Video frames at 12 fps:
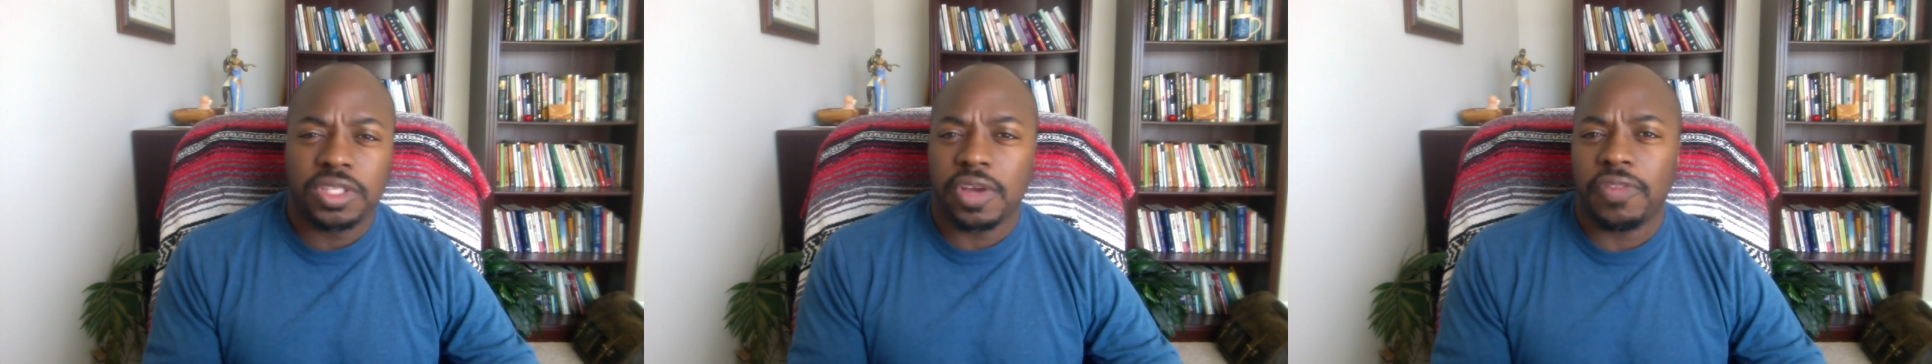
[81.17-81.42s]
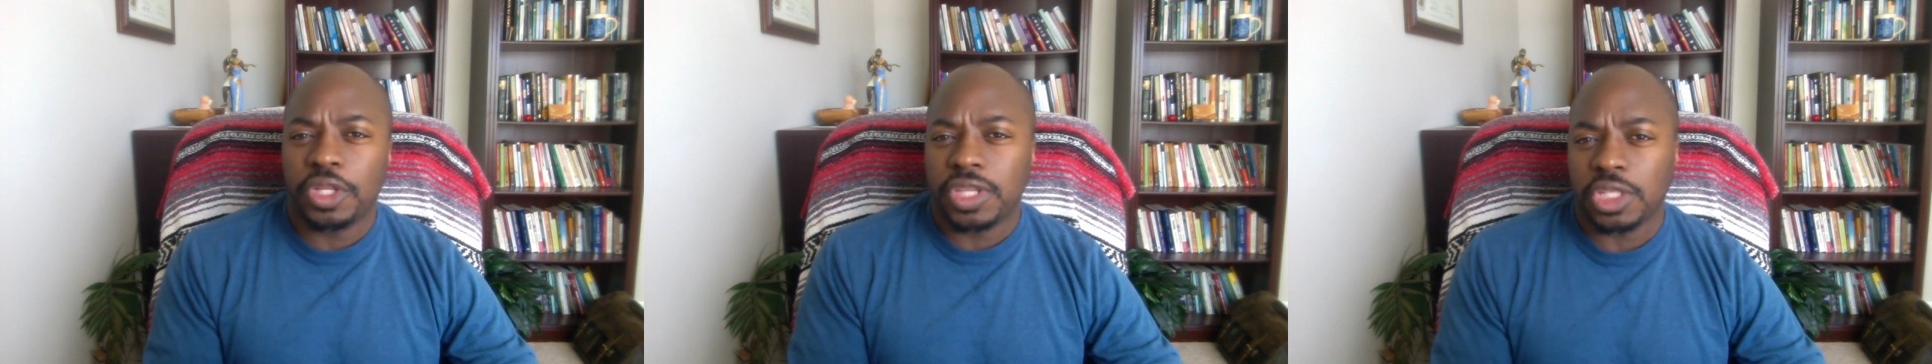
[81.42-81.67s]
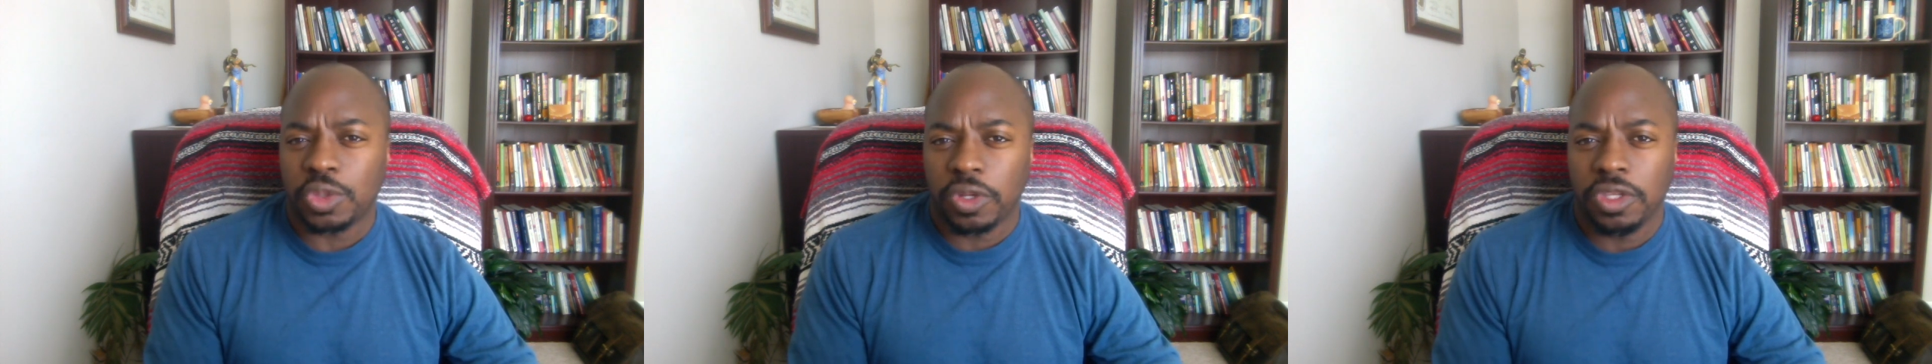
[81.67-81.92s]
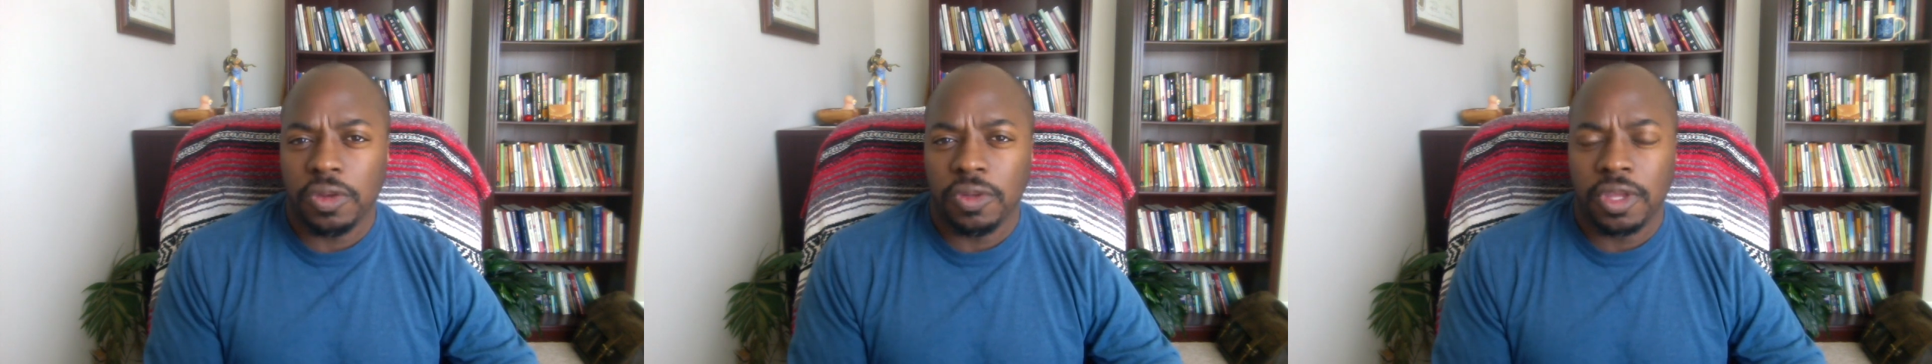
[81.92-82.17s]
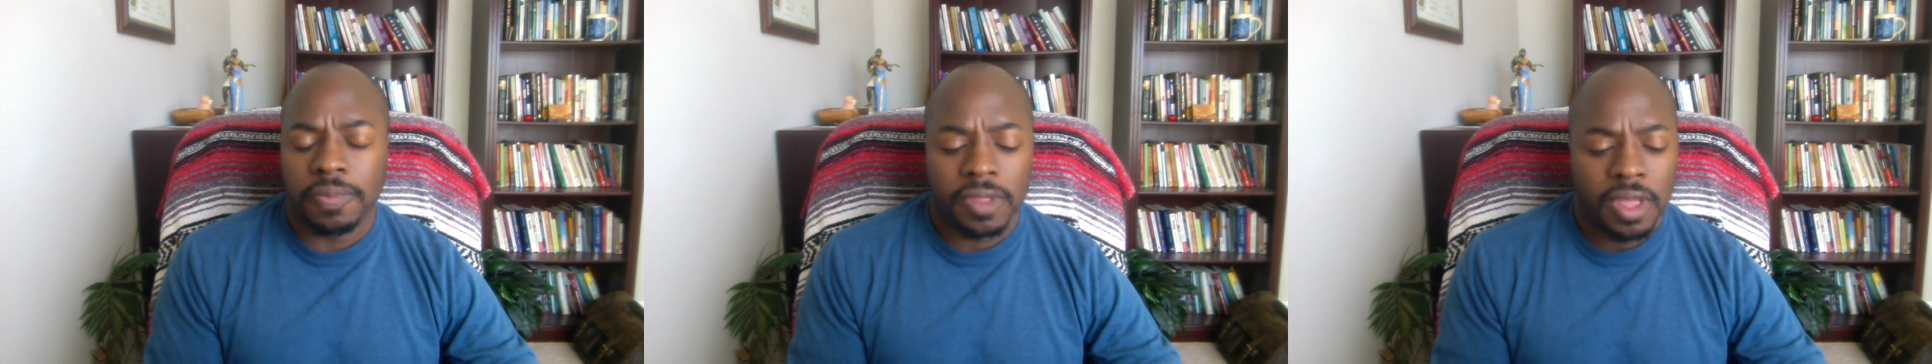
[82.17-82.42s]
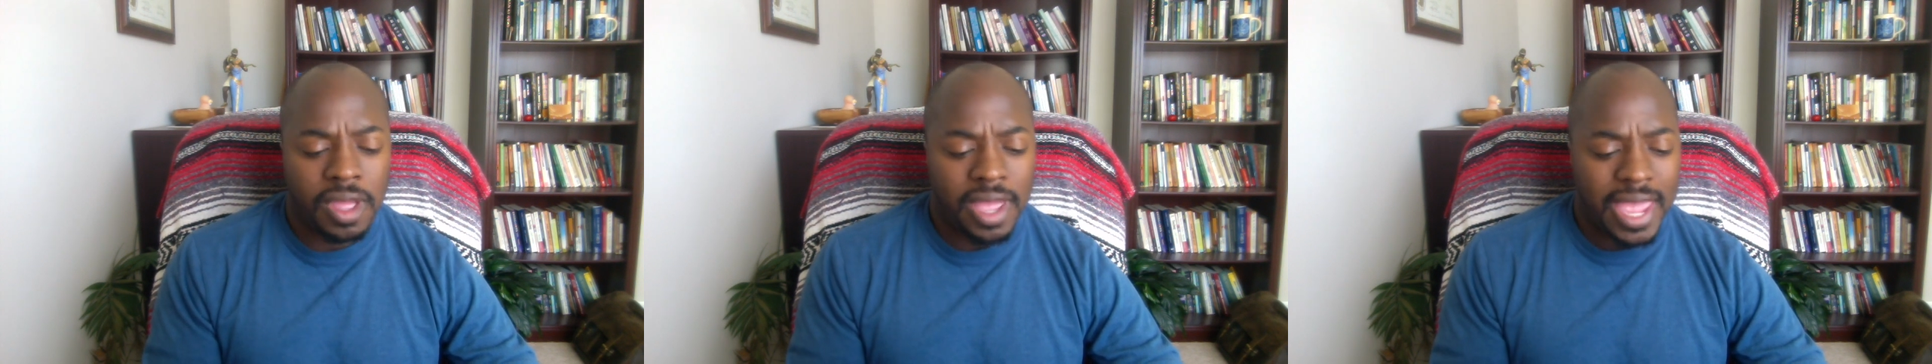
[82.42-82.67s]
of their sexual union,
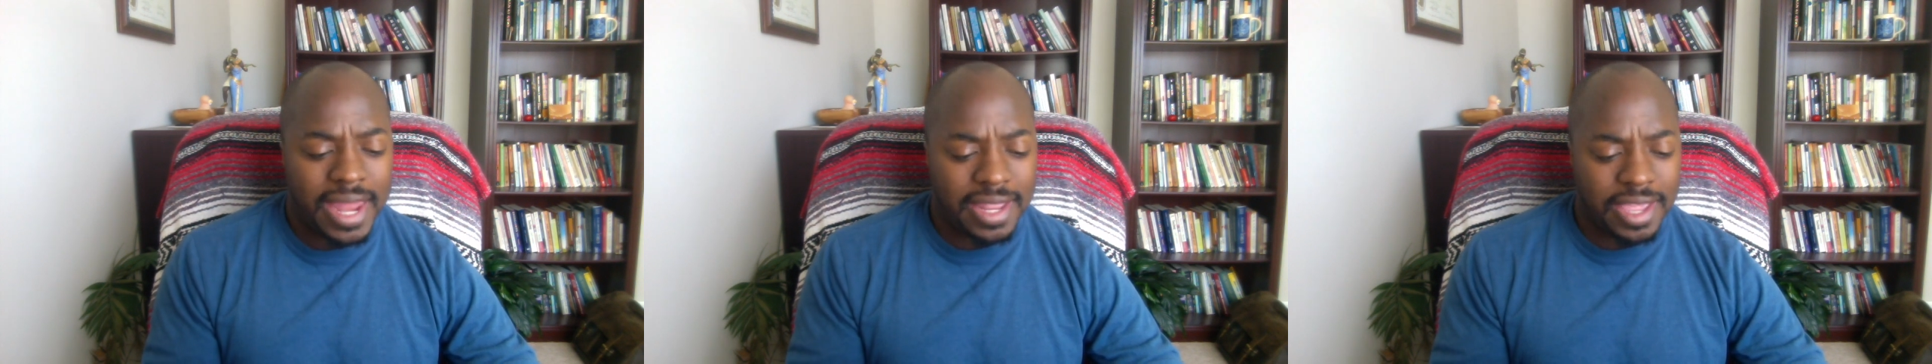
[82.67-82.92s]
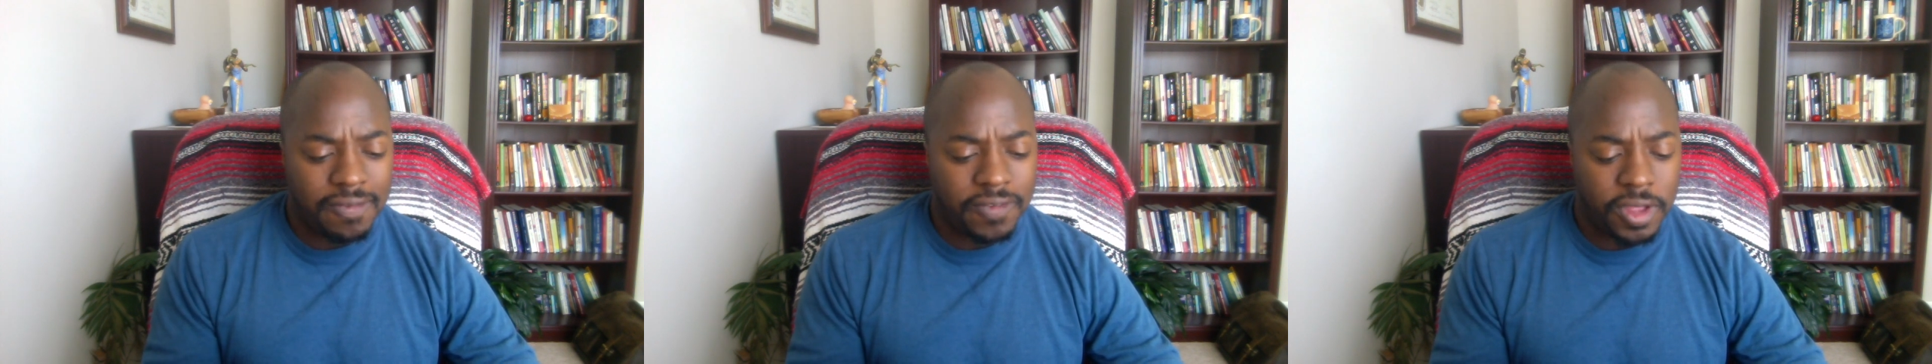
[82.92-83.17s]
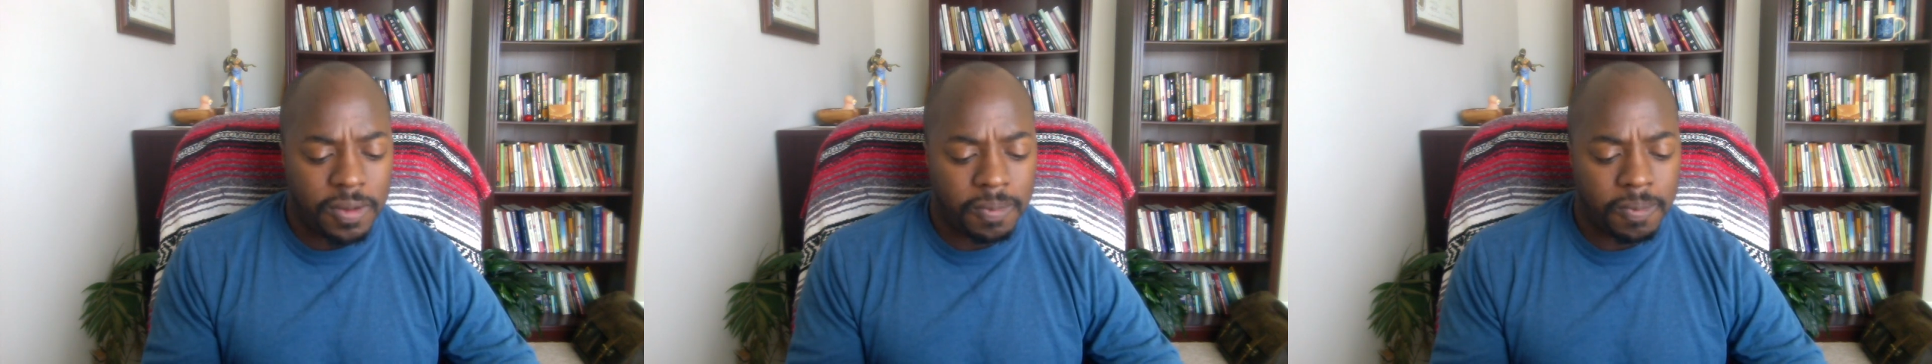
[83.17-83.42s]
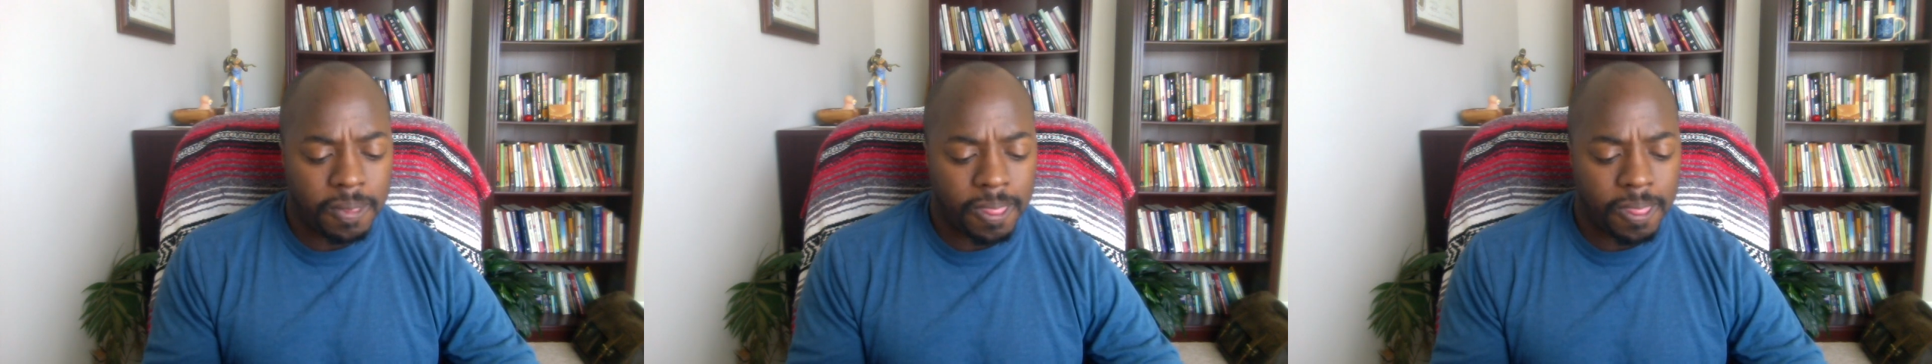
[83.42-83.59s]
and even